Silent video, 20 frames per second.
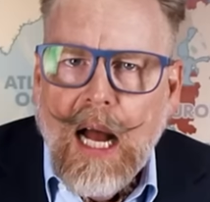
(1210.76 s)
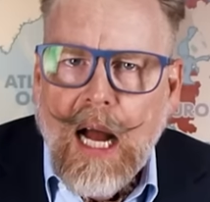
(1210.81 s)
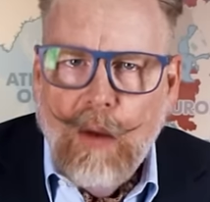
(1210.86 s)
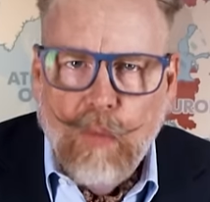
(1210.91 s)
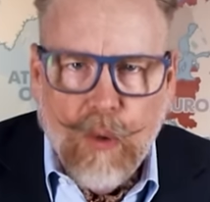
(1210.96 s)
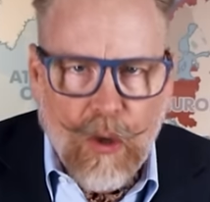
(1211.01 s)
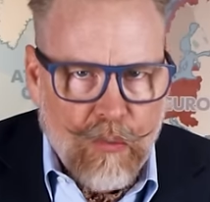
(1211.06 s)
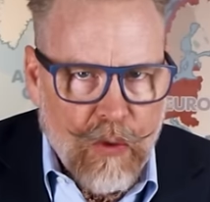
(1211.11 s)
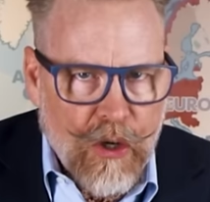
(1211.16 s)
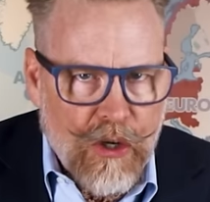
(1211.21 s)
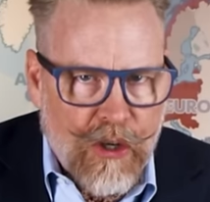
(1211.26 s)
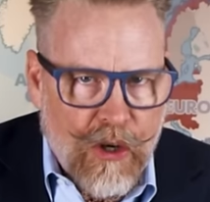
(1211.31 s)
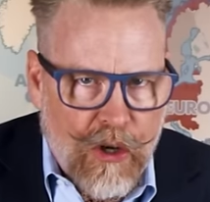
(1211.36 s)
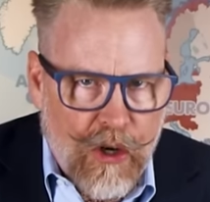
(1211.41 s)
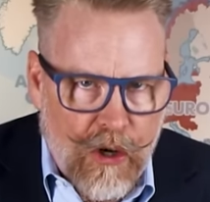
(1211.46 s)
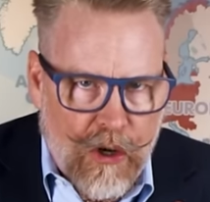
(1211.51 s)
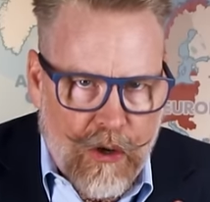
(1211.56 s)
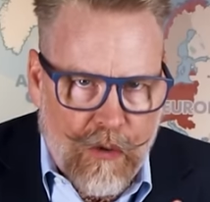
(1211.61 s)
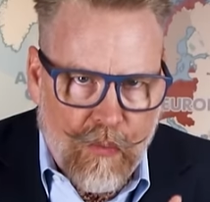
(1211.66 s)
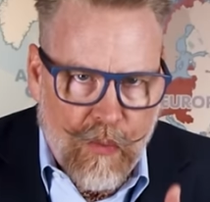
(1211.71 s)
I will
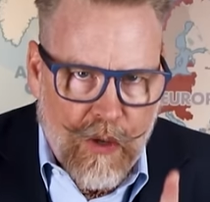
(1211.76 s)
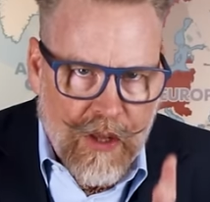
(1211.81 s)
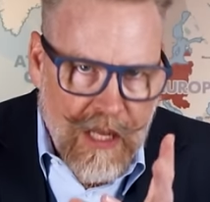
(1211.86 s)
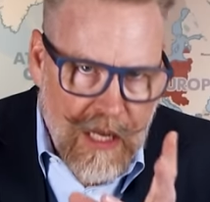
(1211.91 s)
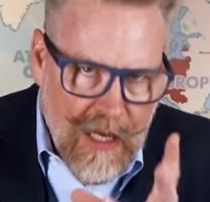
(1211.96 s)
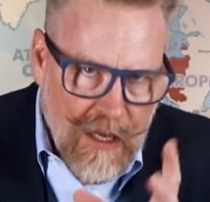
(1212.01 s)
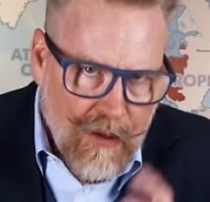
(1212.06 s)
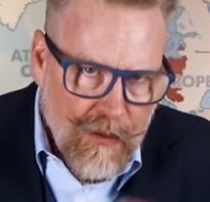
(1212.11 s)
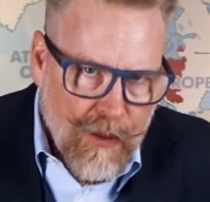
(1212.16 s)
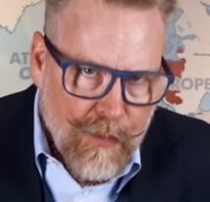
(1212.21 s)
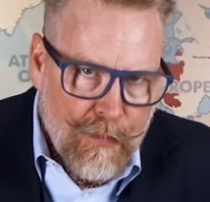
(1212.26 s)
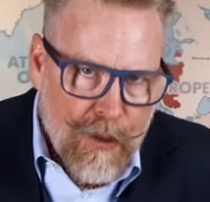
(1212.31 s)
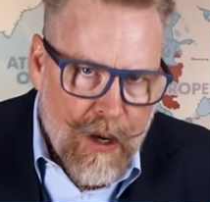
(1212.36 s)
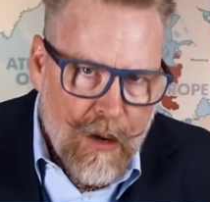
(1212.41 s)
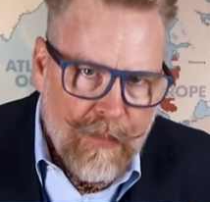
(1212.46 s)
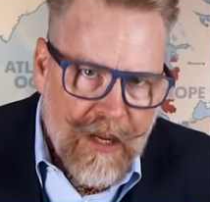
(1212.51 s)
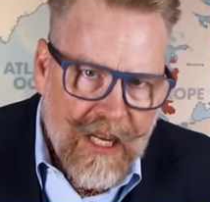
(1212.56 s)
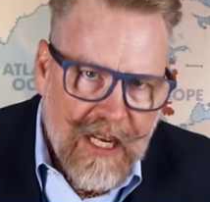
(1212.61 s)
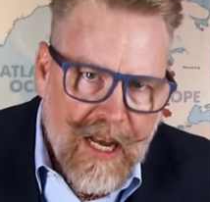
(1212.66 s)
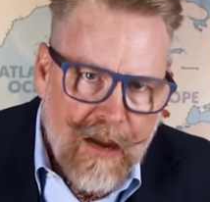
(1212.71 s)
return with how the
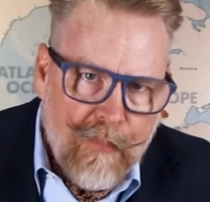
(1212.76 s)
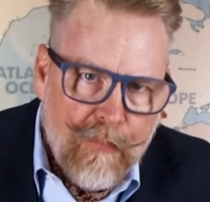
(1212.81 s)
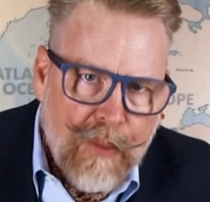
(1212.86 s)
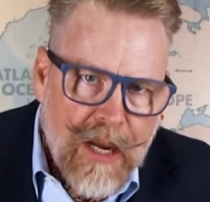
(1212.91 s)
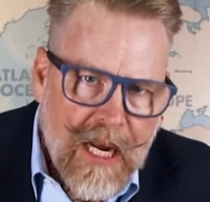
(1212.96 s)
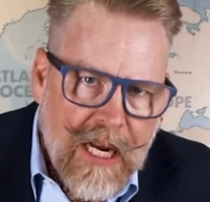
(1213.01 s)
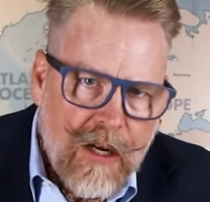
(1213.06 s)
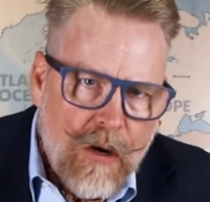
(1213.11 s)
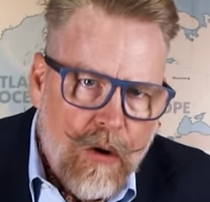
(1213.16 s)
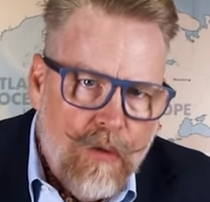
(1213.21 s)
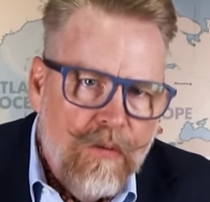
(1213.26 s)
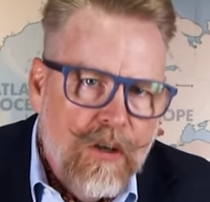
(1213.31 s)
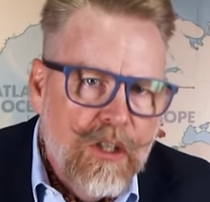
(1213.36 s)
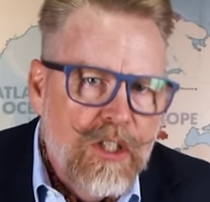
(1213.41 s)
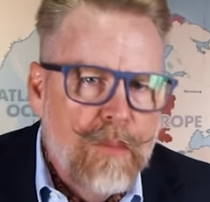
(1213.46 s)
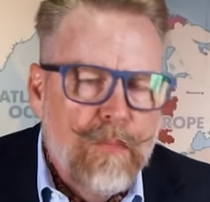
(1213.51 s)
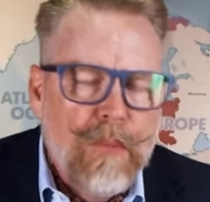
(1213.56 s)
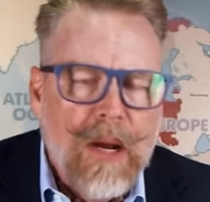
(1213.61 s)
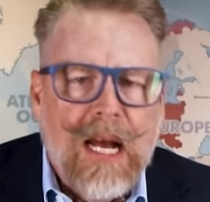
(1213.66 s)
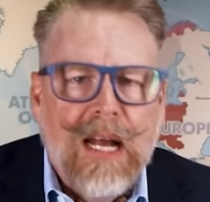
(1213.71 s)
bombing campaign over
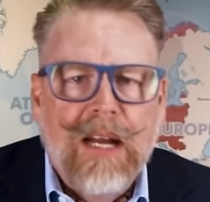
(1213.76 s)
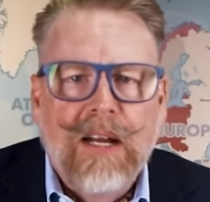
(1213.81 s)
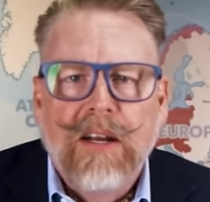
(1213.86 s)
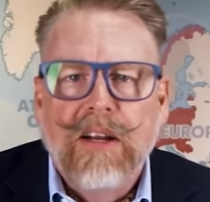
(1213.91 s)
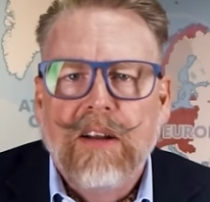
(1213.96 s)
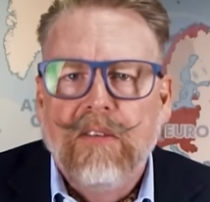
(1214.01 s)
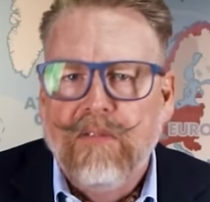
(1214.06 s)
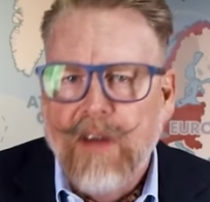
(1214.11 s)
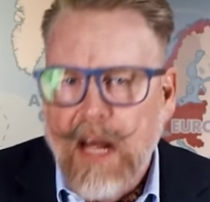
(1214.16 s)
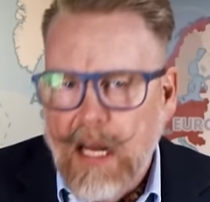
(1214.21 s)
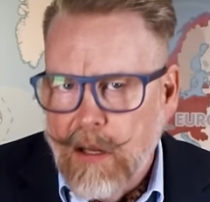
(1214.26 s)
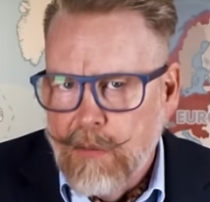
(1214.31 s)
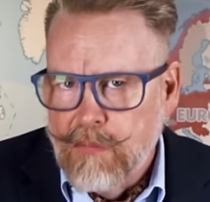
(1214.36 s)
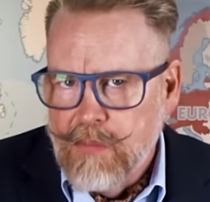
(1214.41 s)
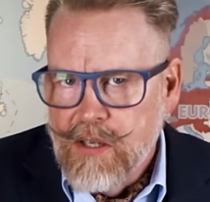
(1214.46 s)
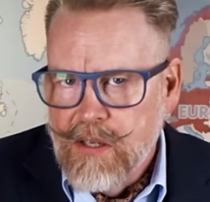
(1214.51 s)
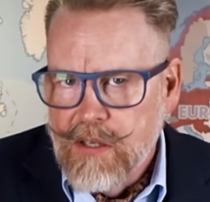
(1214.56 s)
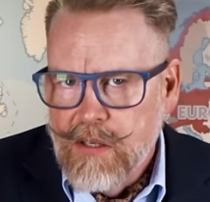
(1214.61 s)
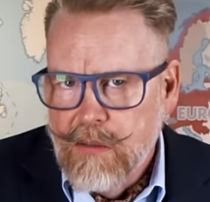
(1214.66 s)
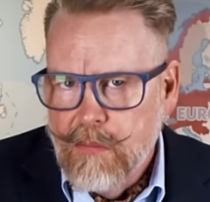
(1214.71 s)
Japan
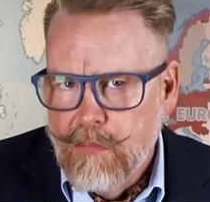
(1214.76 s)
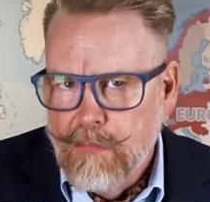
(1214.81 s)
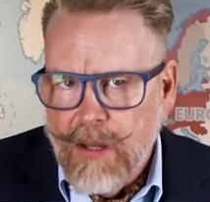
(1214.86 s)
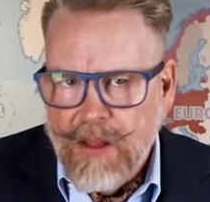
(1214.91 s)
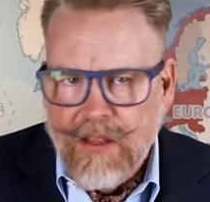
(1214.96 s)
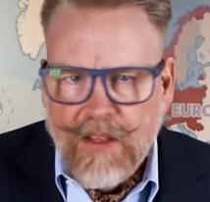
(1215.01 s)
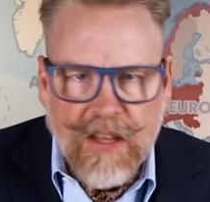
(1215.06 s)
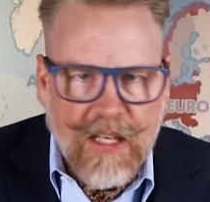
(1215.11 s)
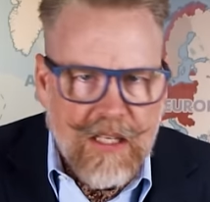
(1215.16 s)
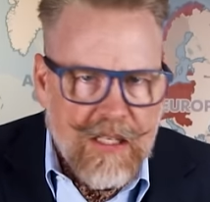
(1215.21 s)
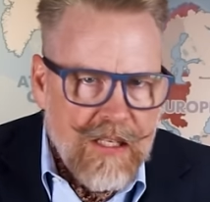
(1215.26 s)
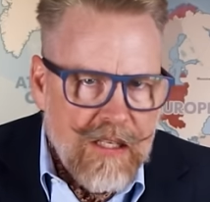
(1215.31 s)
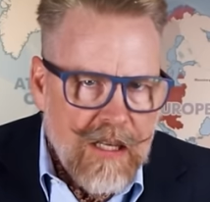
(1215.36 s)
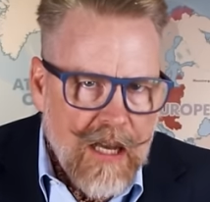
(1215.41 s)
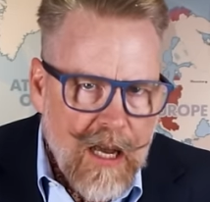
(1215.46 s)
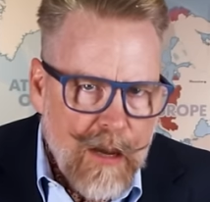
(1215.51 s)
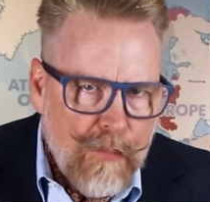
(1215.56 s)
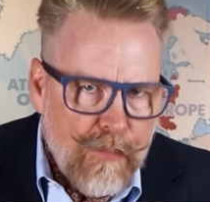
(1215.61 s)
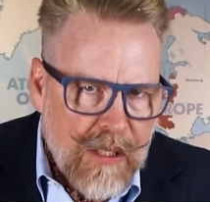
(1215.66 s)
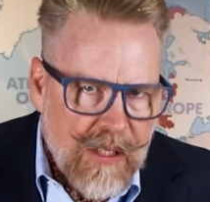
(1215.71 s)
develops, but
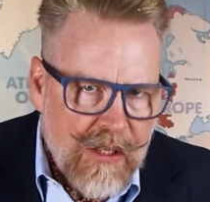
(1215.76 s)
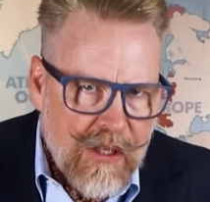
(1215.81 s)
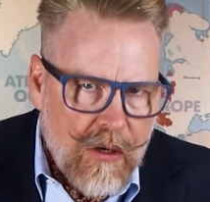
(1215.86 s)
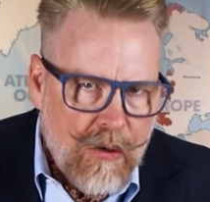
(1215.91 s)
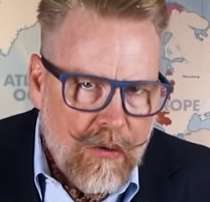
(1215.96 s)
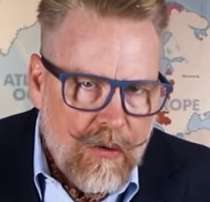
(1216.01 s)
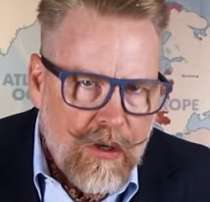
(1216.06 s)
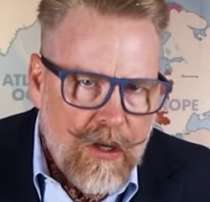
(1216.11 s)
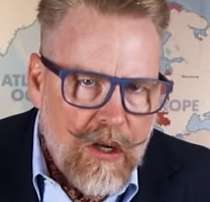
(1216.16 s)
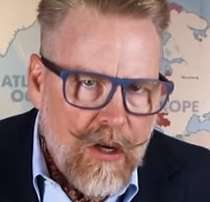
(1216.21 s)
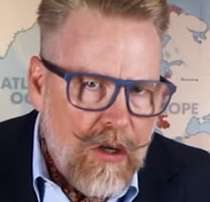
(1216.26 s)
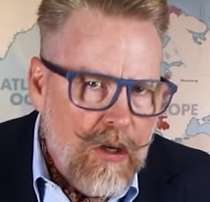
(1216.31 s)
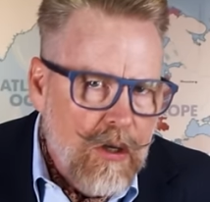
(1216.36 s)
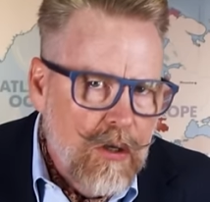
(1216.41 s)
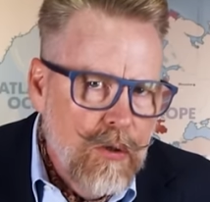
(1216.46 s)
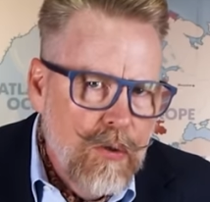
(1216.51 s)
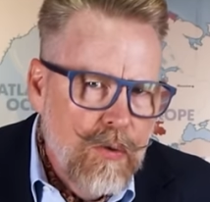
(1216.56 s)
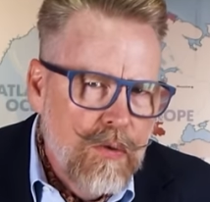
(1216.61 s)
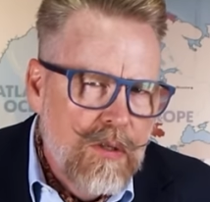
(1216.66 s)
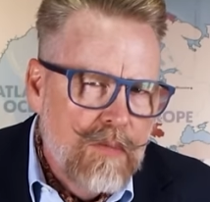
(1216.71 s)
this episode
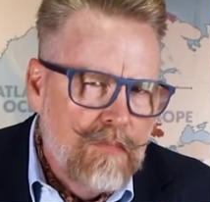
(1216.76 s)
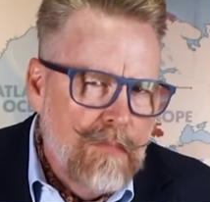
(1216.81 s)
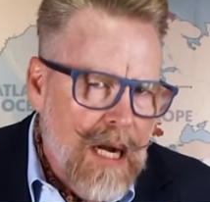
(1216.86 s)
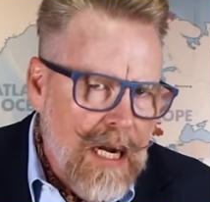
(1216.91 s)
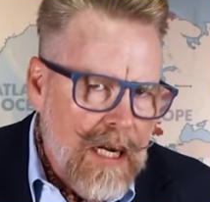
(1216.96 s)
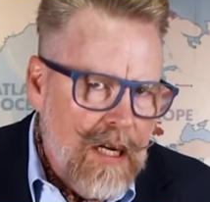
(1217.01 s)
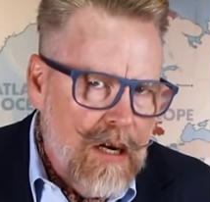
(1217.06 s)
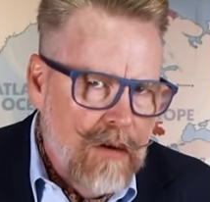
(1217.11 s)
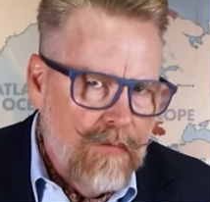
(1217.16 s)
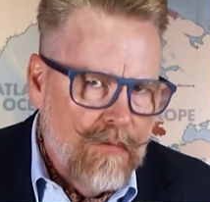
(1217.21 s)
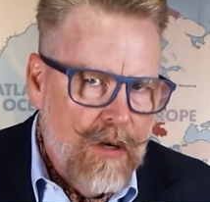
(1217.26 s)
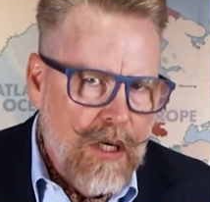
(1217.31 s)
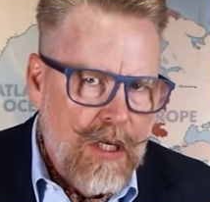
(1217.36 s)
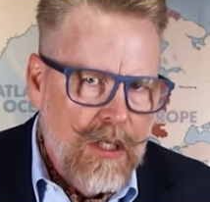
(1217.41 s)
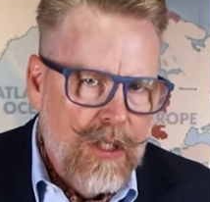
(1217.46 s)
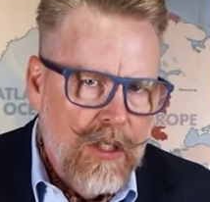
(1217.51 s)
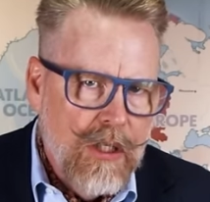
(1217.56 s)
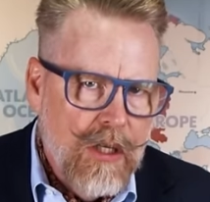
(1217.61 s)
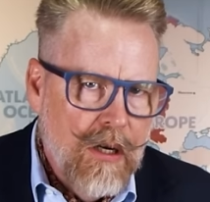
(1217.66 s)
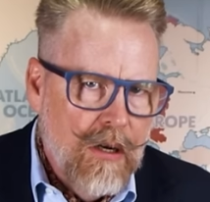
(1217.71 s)
concludes my
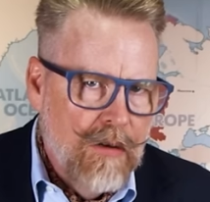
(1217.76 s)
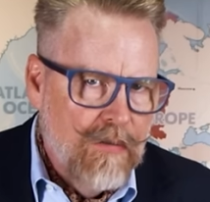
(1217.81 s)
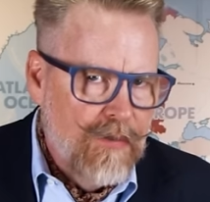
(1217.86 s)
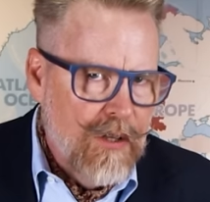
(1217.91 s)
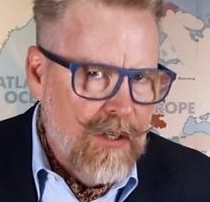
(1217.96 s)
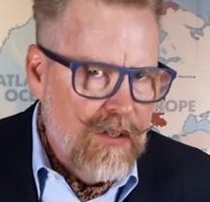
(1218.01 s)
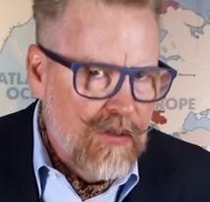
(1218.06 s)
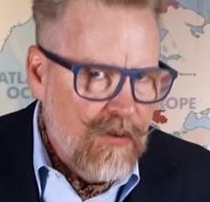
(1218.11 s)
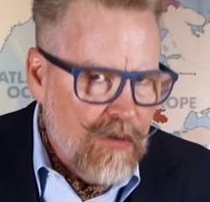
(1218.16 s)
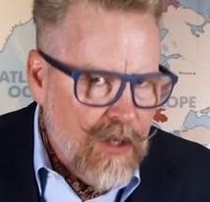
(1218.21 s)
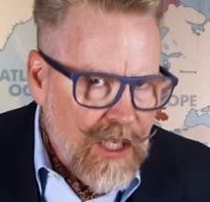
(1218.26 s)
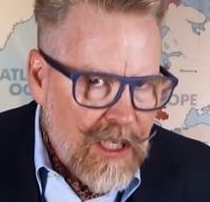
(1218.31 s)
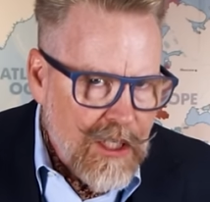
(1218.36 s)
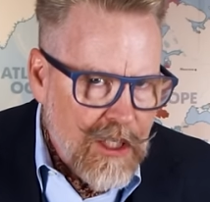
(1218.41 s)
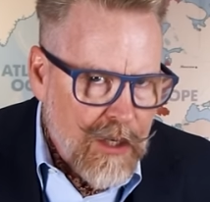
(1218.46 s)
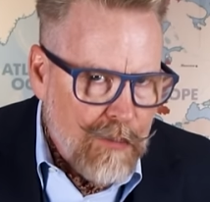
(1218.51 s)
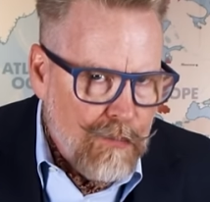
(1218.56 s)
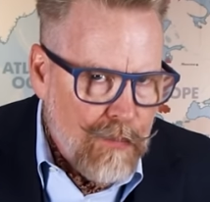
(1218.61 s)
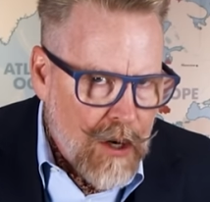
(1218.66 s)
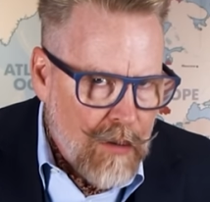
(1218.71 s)
coverage of the
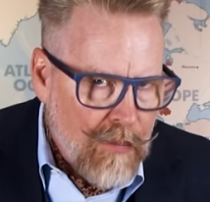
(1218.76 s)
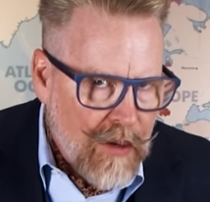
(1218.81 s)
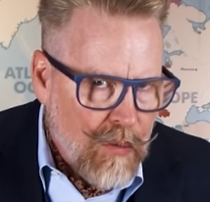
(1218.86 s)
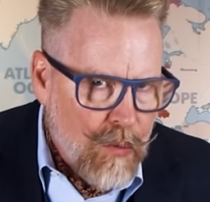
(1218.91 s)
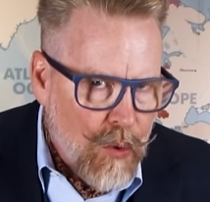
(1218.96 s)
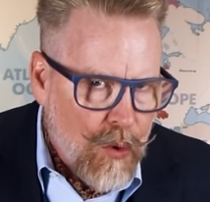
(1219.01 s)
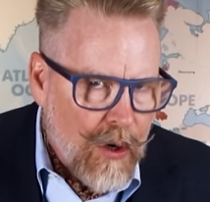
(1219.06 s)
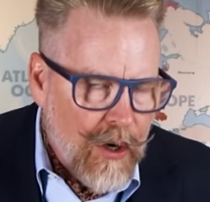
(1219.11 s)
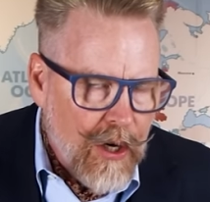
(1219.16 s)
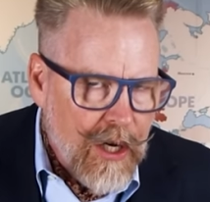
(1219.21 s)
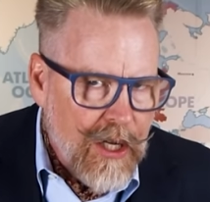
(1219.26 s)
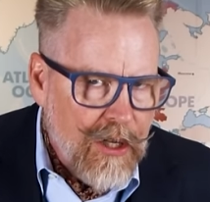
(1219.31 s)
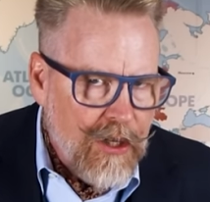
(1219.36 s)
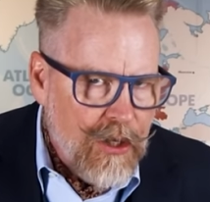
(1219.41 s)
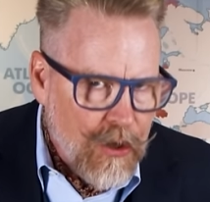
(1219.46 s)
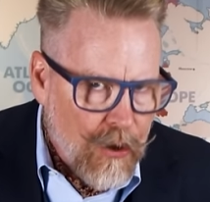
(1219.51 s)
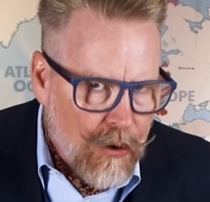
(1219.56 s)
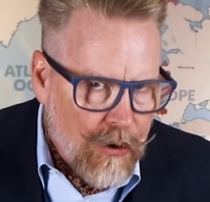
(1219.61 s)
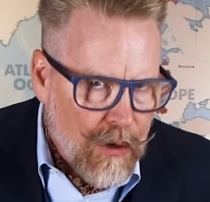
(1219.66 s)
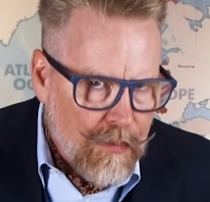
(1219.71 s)
strategic bombing war in
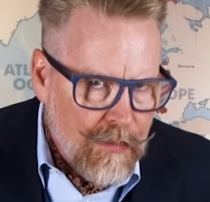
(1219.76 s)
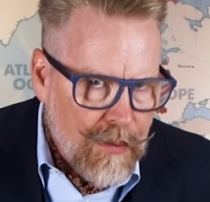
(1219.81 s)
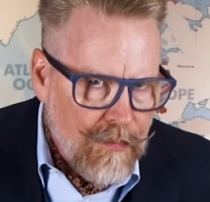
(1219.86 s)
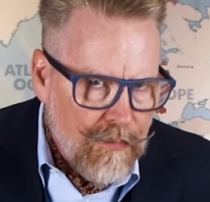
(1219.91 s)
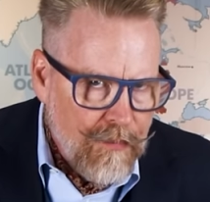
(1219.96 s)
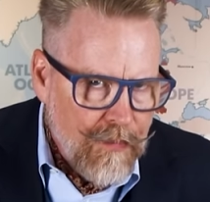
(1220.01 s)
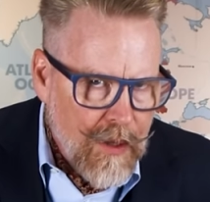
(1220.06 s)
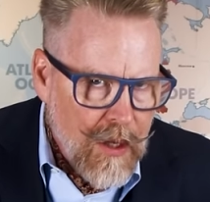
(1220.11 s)
Europe.